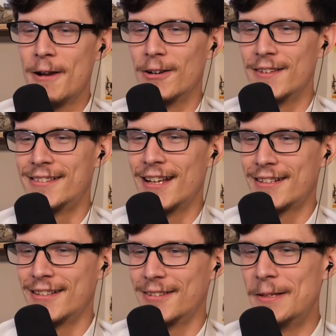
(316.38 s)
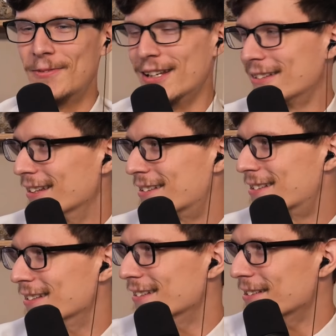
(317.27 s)
apparently sexism even
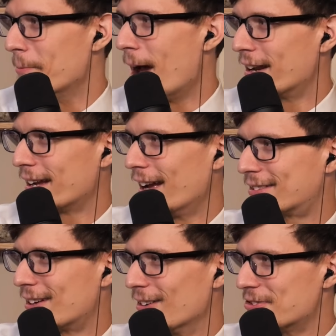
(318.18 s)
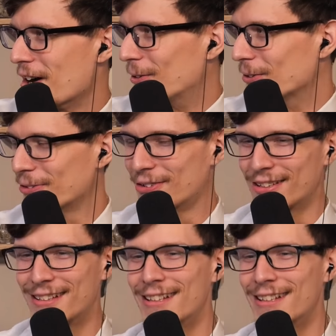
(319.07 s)
exists in these Madagascar jungles.